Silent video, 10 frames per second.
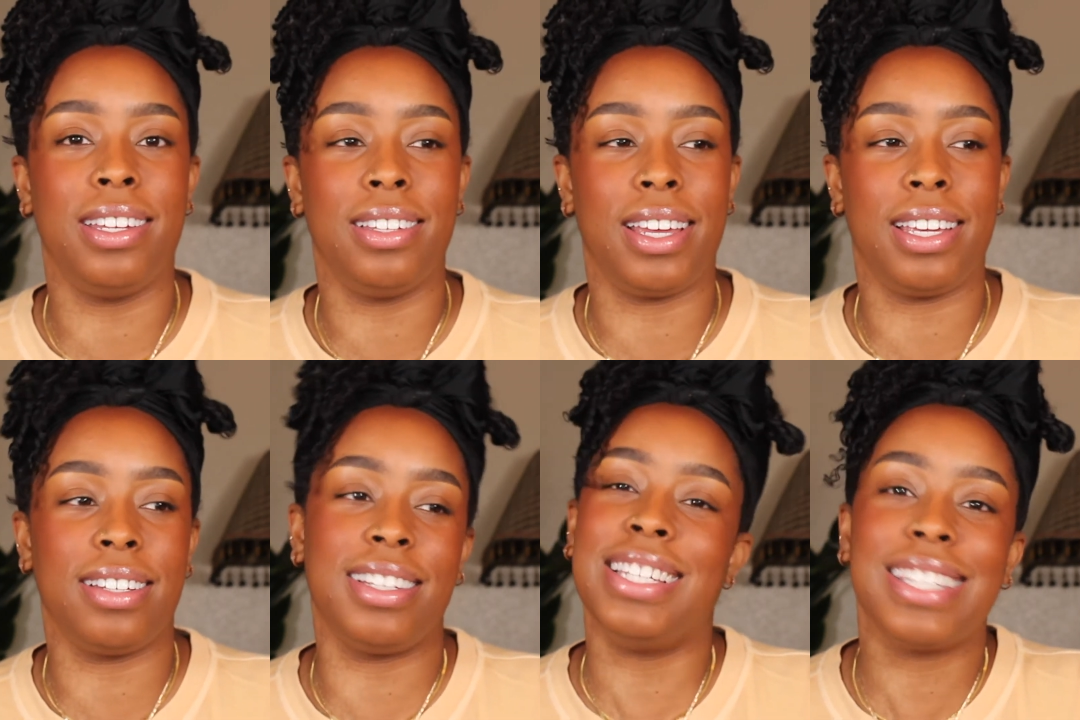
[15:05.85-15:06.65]
Like,
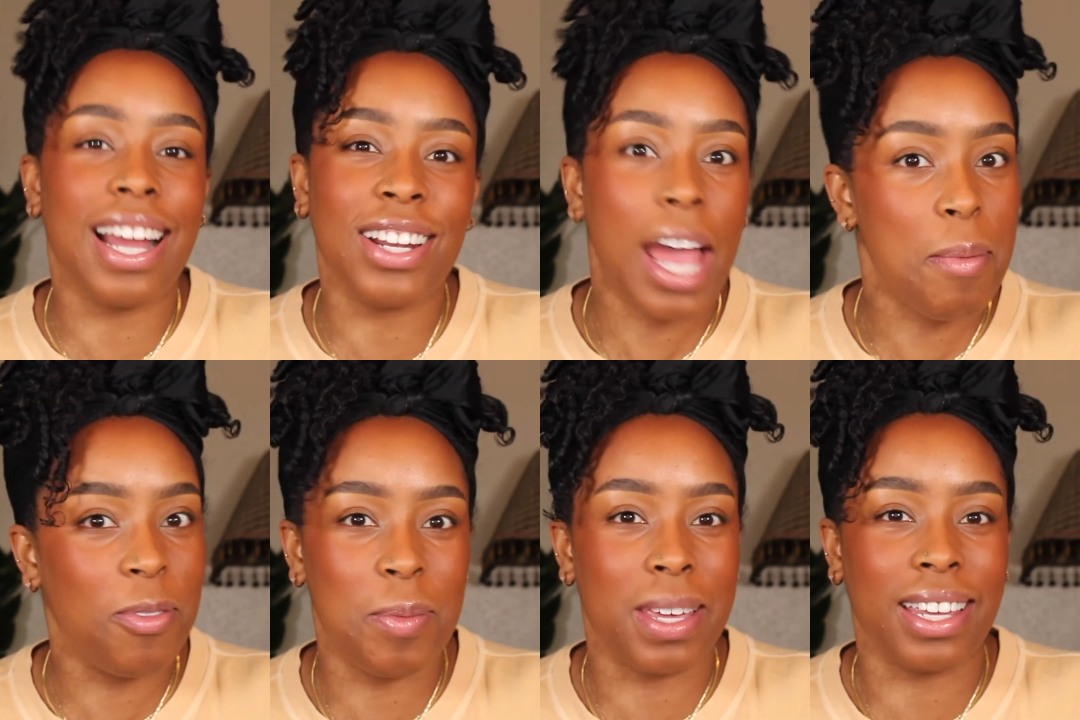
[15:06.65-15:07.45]
it's not gonna happen
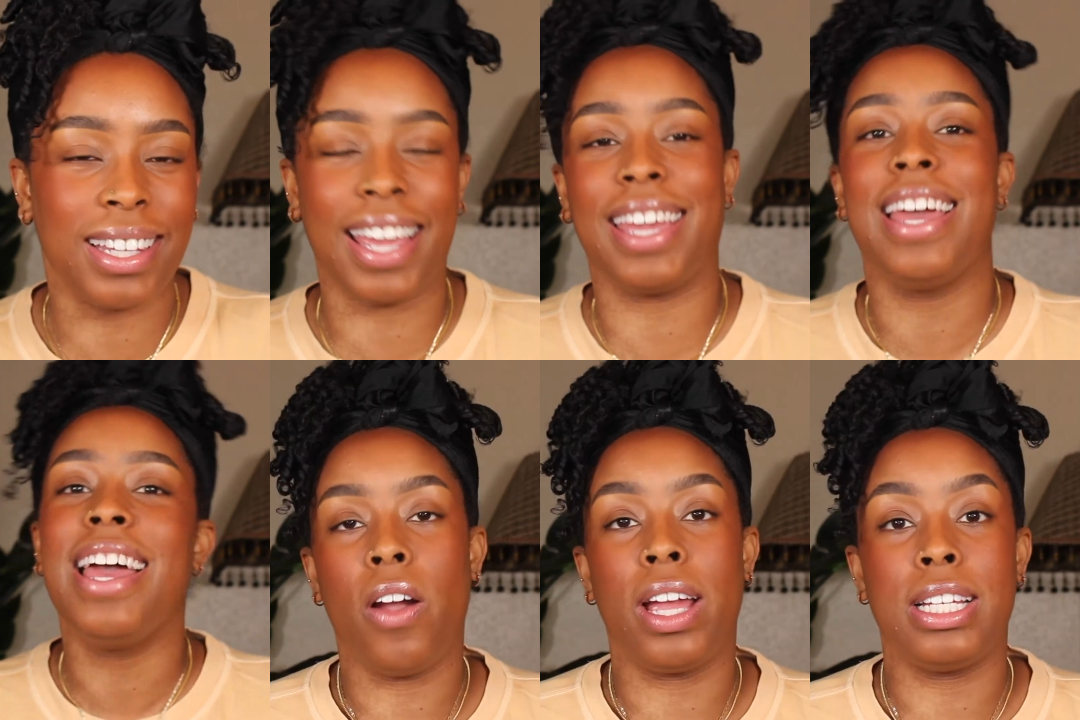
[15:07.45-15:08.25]
for me. Like,
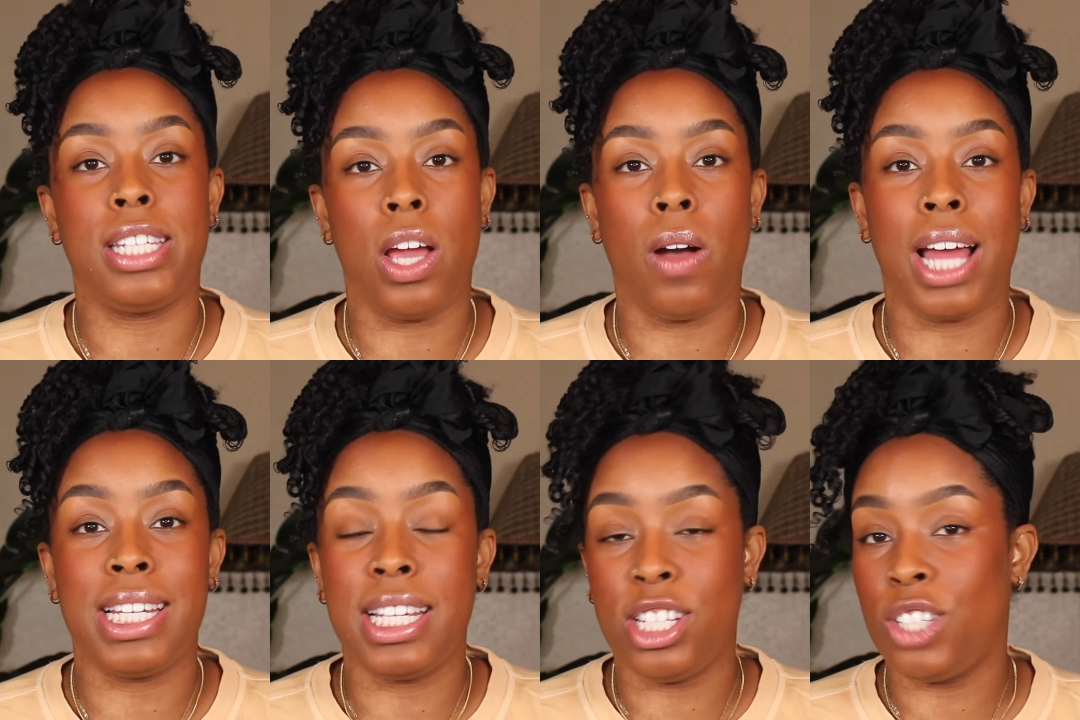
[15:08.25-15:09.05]
all right, so I
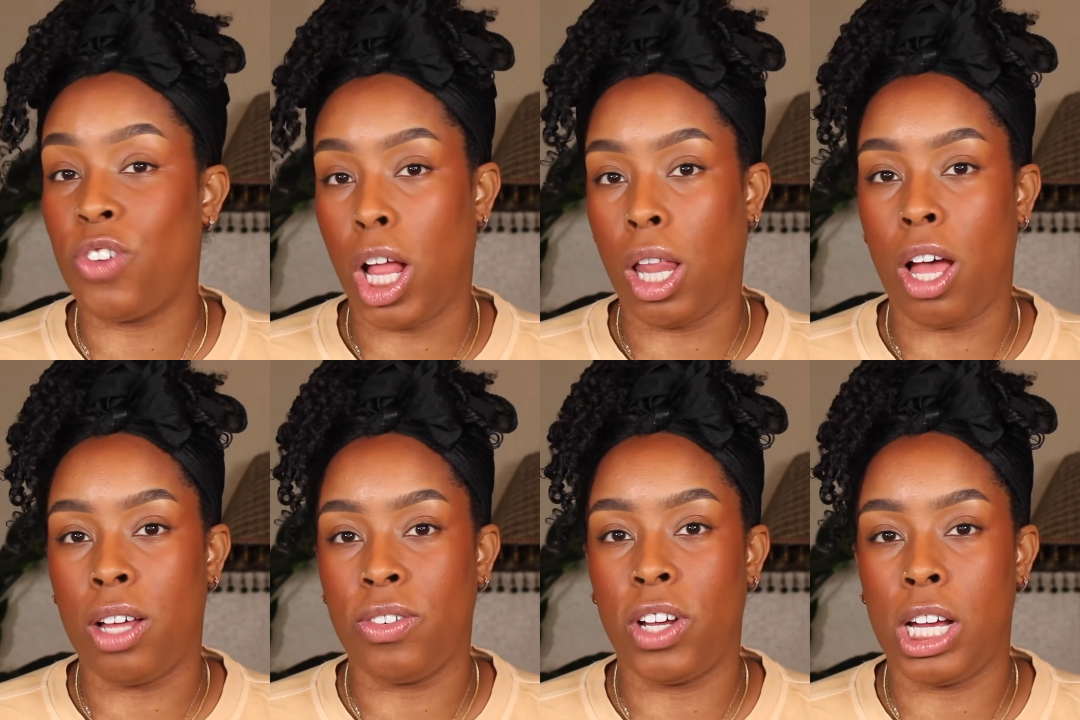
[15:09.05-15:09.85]
did just fall
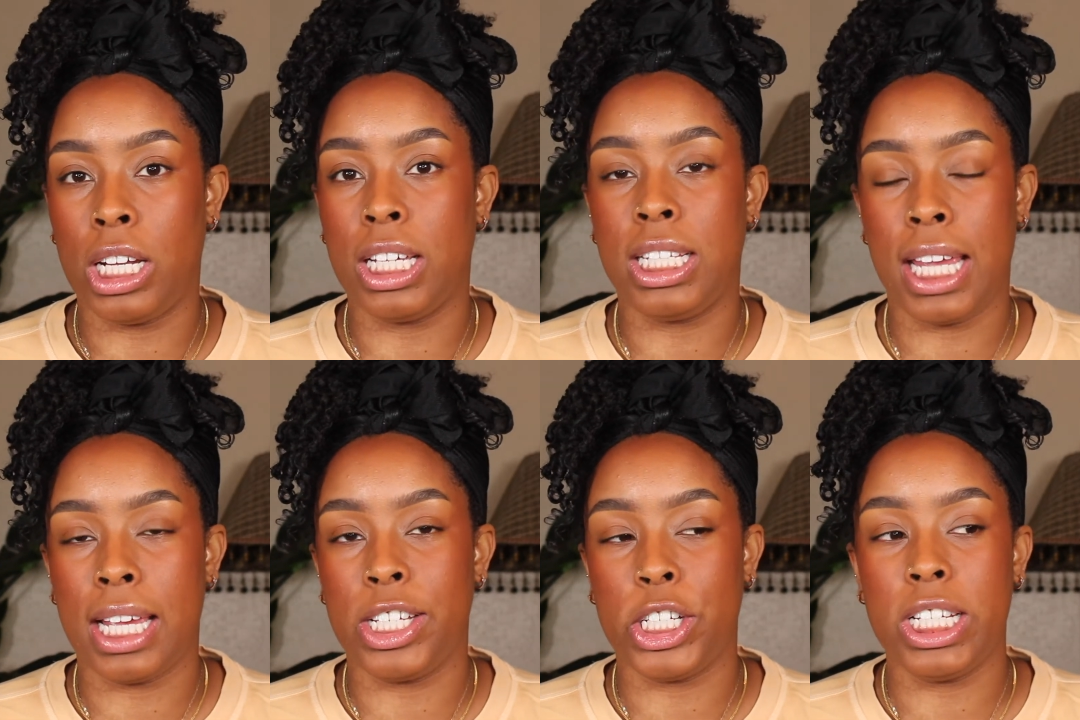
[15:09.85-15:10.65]
off on a
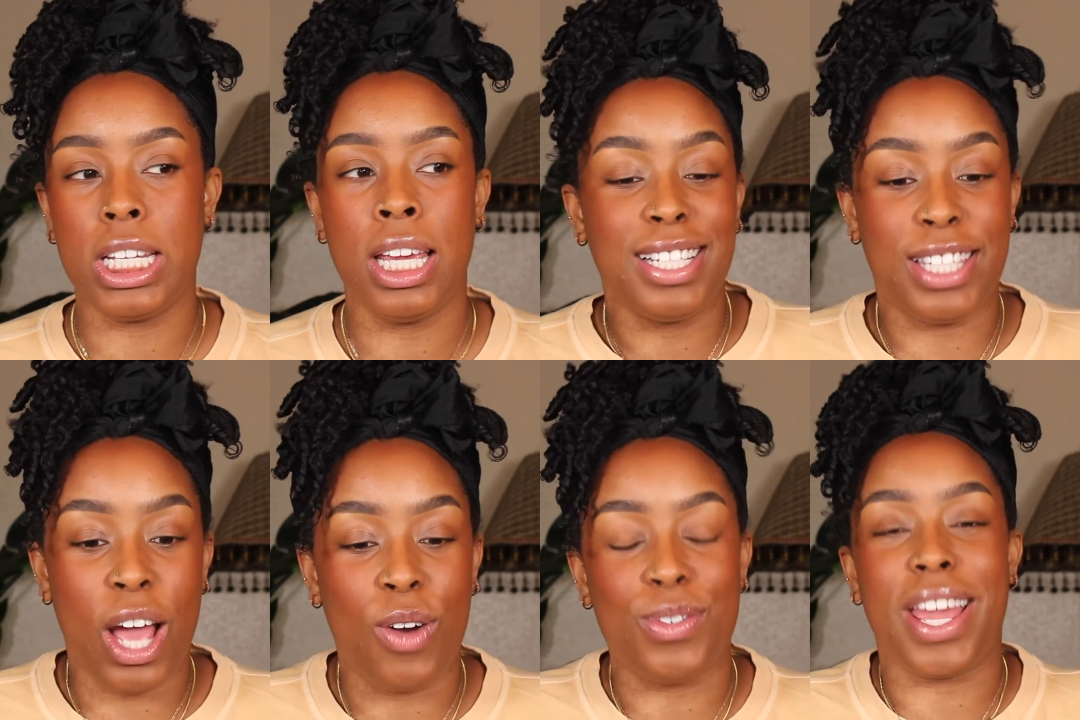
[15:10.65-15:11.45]
tangent. So
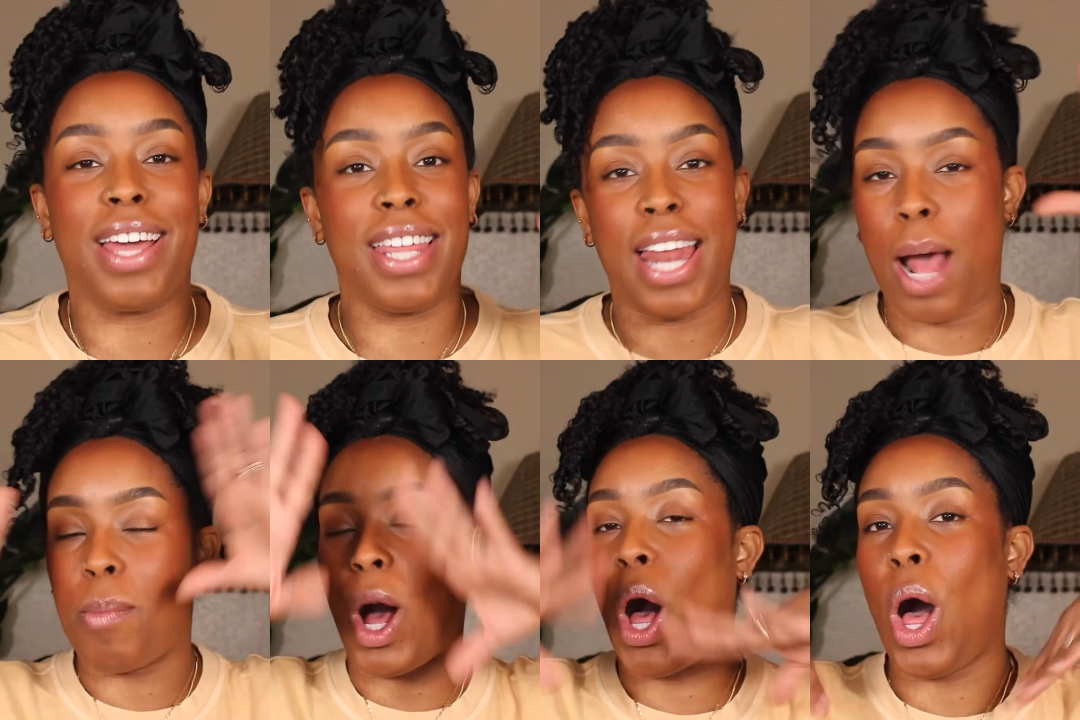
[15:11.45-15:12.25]
now that
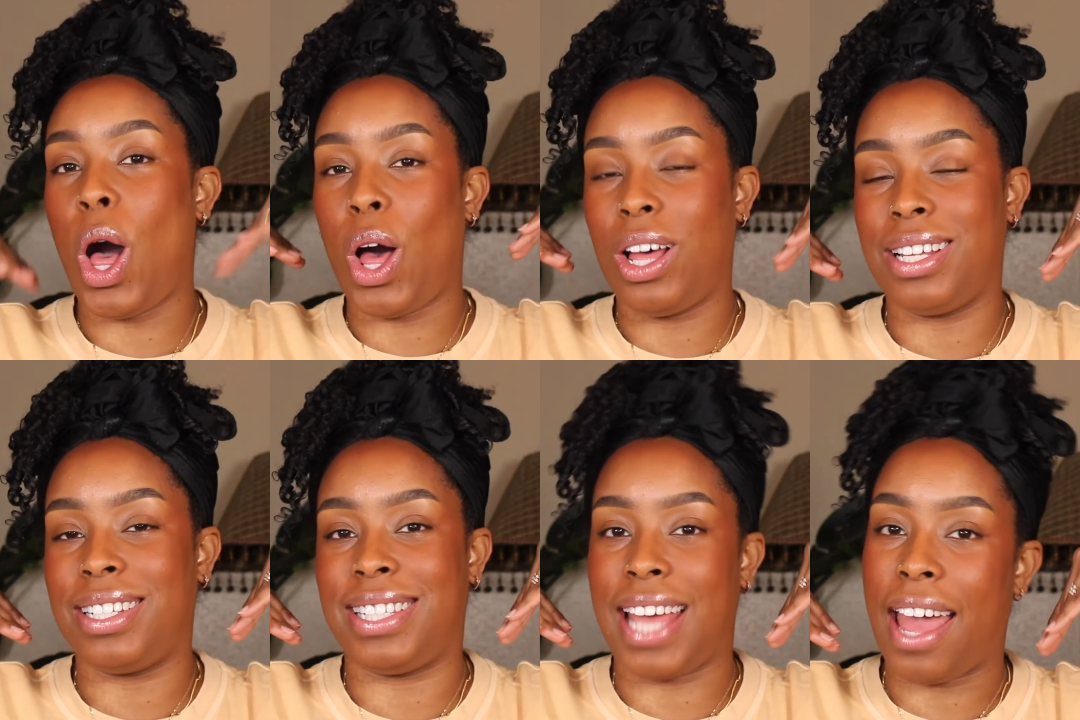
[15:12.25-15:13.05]
I'm all
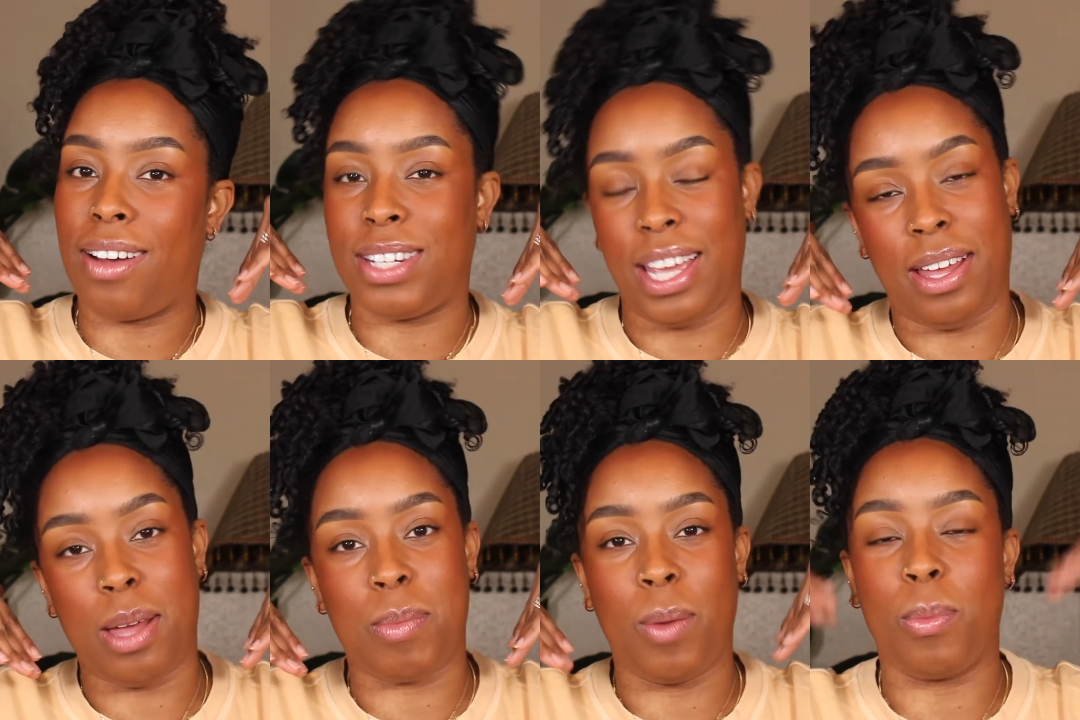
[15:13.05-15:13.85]
dialed
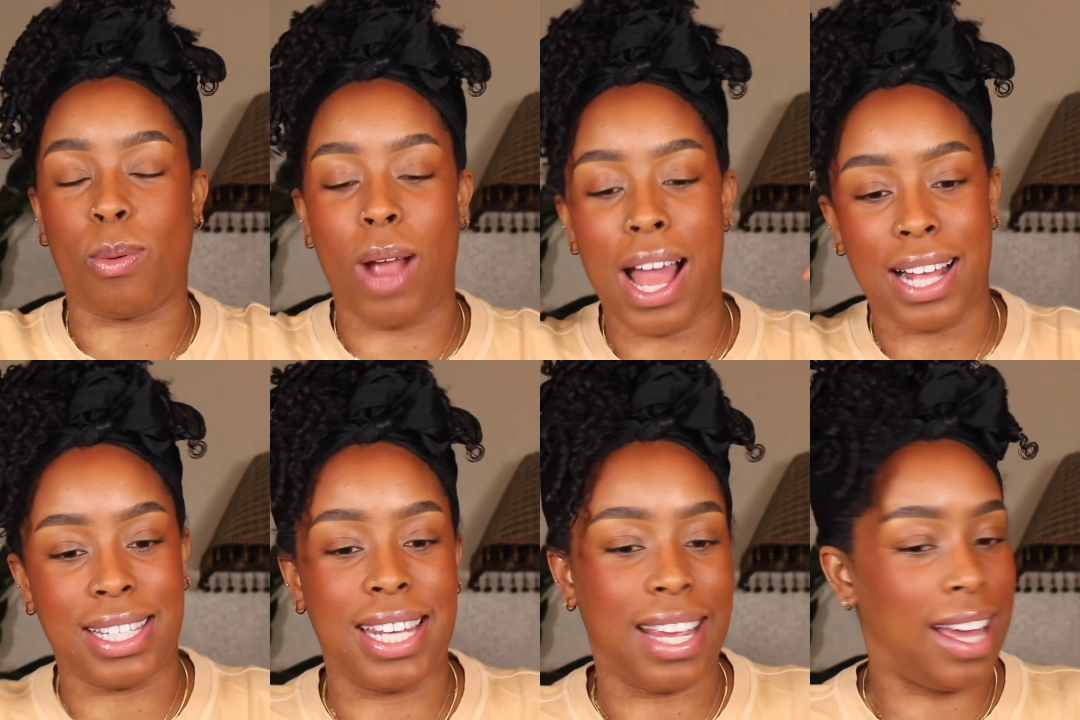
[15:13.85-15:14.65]
up,
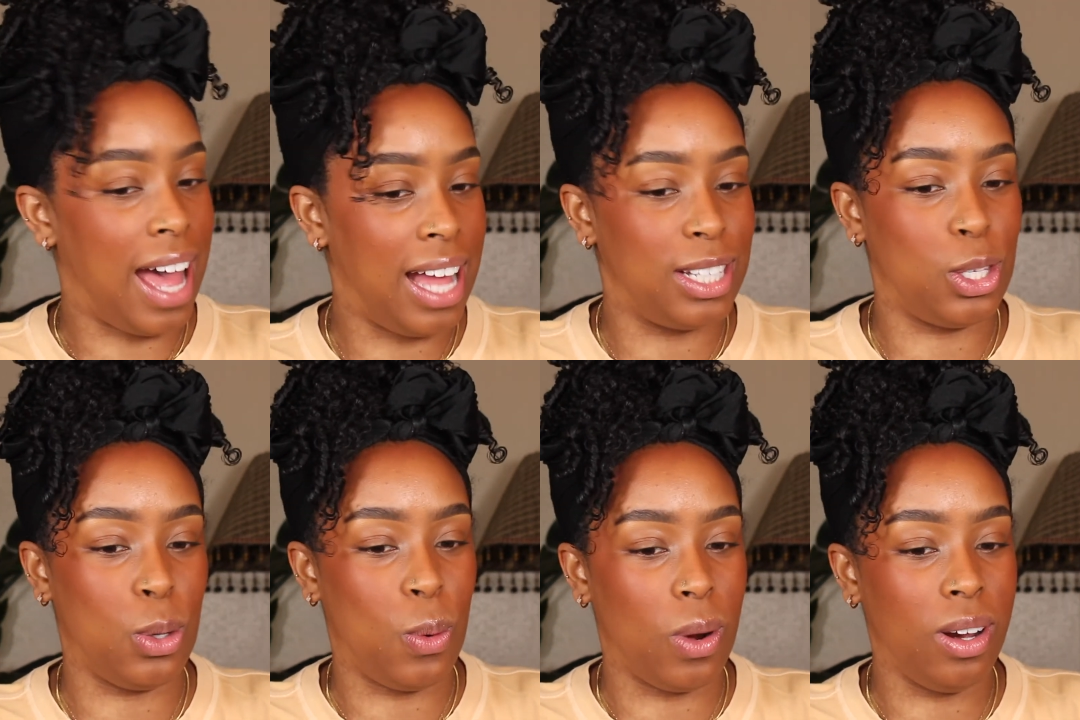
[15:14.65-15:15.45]
bronzed, and
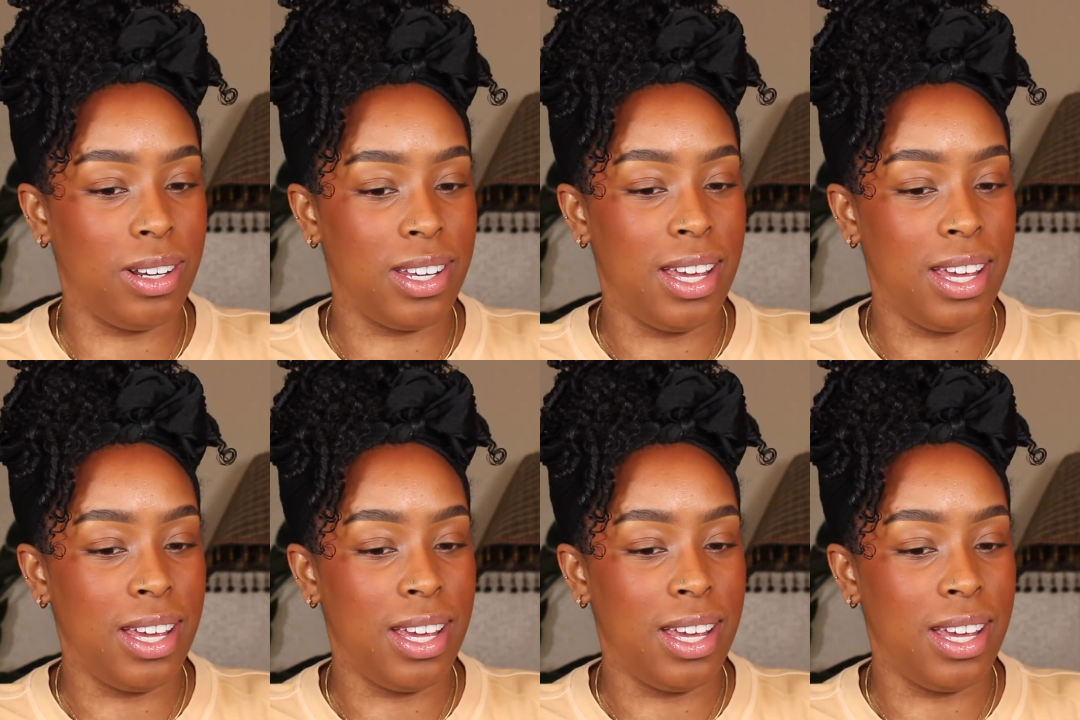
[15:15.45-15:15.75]
contoured,